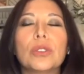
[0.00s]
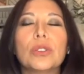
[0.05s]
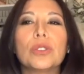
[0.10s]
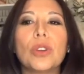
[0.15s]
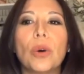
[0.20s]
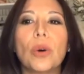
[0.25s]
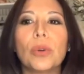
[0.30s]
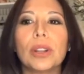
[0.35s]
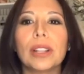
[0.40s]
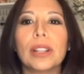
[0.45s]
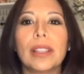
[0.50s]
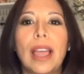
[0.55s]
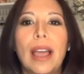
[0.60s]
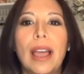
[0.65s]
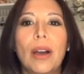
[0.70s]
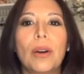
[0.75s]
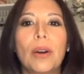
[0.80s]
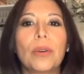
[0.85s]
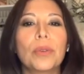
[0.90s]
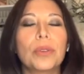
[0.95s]
don't
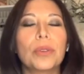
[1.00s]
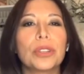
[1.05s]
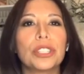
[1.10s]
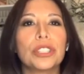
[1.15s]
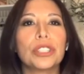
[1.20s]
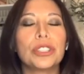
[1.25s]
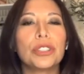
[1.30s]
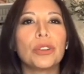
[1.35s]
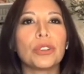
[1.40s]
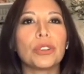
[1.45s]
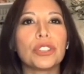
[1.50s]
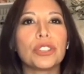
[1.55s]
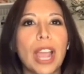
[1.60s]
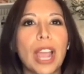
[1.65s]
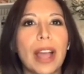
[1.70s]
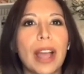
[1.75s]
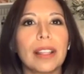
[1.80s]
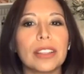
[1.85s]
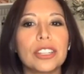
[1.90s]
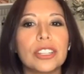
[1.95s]
allow your
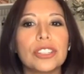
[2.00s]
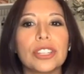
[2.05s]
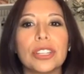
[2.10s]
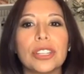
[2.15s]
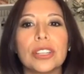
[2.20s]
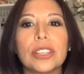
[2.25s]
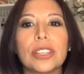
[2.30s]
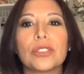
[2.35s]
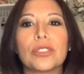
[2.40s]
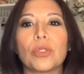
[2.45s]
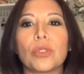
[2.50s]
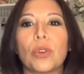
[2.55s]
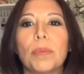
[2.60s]
challenges